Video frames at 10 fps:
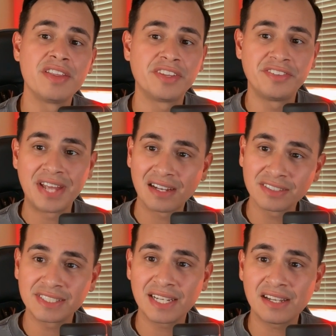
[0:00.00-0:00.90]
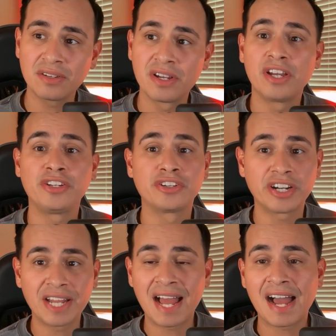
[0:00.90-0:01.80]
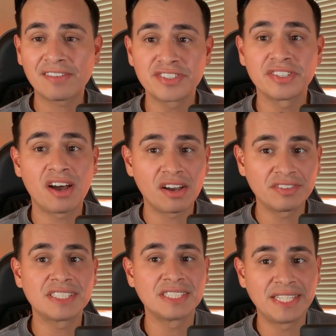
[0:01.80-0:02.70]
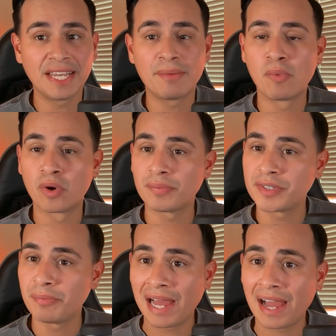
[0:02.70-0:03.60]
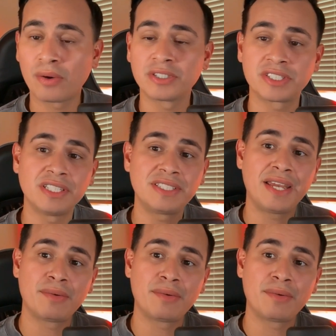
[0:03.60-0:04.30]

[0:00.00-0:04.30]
The downsell, you're going to have to obviously get more up to bat, or it's going to take